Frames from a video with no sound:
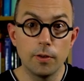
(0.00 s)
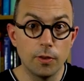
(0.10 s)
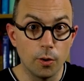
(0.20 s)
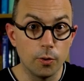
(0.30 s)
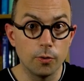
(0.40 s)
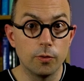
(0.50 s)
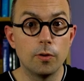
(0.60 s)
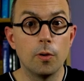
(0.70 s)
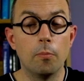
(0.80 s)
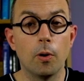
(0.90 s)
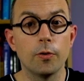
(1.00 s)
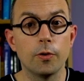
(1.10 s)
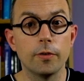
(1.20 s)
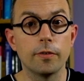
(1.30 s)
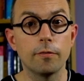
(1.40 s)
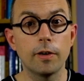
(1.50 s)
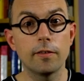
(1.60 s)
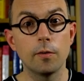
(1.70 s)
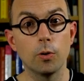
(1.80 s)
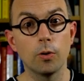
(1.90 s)
those boundaries are
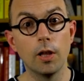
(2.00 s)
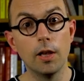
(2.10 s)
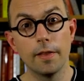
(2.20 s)
flexible,